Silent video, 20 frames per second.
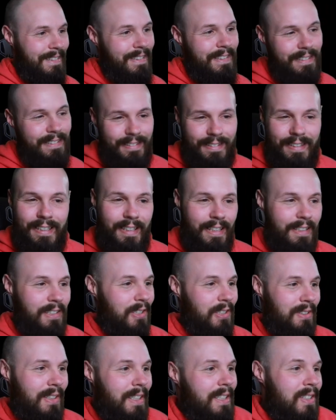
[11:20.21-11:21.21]
it
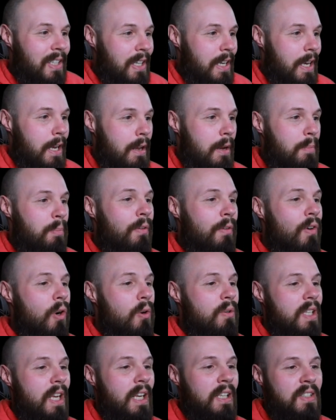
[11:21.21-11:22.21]
just, like I said, it
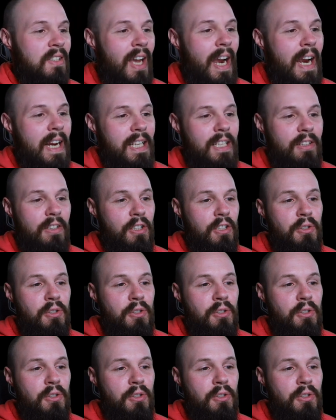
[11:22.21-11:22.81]
provokes anxiety in the